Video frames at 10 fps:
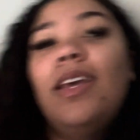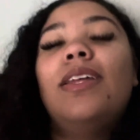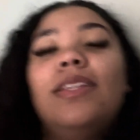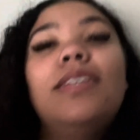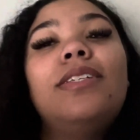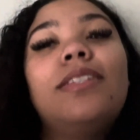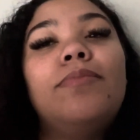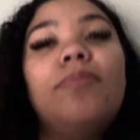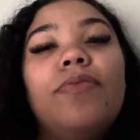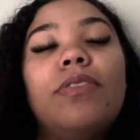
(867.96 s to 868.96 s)
this just
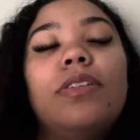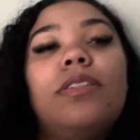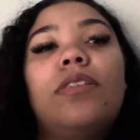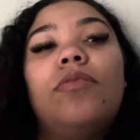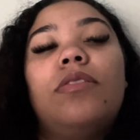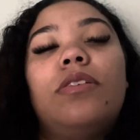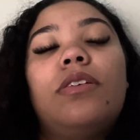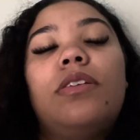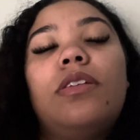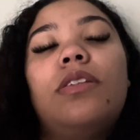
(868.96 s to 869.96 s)
be feeling so good.